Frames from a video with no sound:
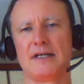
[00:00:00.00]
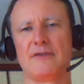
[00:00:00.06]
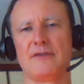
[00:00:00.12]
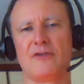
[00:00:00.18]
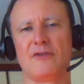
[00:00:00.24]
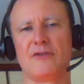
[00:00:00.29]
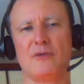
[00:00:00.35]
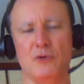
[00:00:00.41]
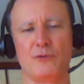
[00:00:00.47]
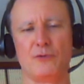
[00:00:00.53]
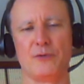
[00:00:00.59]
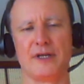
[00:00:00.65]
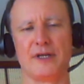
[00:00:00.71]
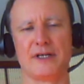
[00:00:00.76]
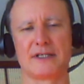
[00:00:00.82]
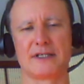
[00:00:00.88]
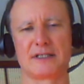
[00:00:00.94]
the
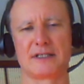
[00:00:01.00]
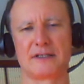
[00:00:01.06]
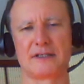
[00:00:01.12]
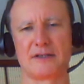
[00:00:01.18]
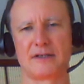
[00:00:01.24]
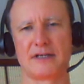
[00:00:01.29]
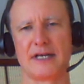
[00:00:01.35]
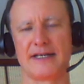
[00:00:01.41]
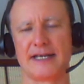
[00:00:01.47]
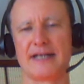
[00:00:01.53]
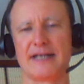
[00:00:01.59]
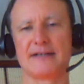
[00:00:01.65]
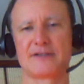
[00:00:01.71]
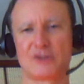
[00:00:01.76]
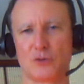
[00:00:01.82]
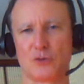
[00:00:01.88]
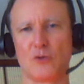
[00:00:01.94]
movement. And again,
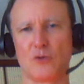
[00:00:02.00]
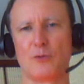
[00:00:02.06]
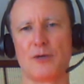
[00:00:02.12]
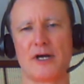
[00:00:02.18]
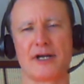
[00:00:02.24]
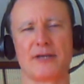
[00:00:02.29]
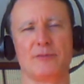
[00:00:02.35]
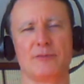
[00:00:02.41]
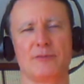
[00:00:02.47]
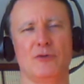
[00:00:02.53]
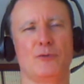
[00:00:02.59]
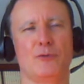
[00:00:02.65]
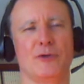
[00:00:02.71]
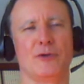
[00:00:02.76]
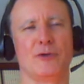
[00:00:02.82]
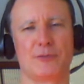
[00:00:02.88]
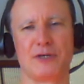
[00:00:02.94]
it's a whole body
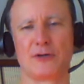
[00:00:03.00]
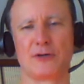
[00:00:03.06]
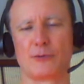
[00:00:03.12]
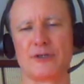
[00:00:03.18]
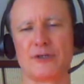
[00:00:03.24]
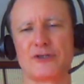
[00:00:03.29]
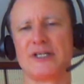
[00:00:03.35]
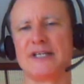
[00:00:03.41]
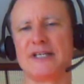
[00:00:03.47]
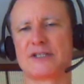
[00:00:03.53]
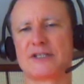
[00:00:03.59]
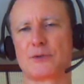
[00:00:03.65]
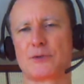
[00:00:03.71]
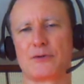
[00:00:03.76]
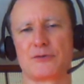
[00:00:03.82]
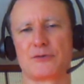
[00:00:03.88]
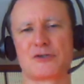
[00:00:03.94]
movement, but it originates
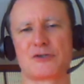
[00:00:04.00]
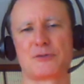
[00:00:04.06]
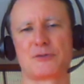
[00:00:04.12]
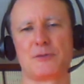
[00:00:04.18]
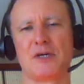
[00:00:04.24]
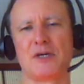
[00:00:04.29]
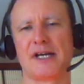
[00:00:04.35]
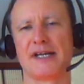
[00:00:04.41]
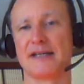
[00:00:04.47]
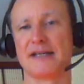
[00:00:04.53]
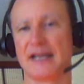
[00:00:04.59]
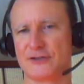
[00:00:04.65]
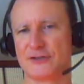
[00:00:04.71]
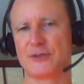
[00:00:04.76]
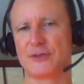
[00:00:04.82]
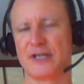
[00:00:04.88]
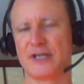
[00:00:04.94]
with your spine
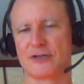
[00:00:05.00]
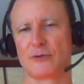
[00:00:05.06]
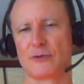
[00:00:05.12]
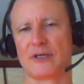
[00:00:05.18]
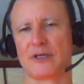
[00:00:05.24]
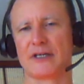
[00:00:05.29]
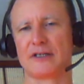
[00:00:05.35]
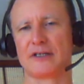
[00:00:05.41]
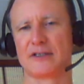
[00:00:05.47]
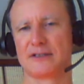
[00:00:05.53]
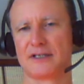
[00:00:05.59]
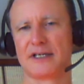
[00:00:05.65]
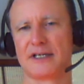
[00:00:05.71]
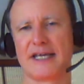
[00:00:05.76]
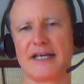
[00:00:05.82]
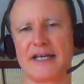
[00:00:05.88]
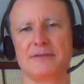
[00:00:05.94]
as you take a drink
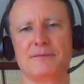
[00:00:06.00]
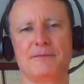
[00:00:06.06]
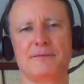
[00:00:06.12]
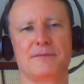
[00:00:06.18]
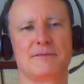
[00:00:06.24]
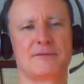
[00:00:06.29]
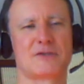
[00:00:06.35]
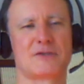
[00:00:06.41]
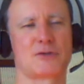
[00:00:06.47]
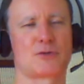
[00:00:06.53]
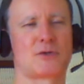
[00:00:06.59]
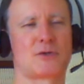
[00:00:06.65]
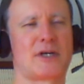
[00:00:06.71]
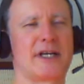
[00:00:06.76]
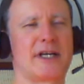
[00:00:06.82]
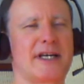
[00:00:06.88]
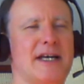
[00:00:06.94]
again. So
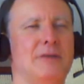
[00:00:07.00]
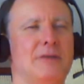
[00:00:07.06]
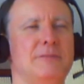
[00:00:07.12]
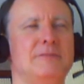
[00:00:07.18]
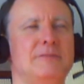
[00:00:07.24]
try it now.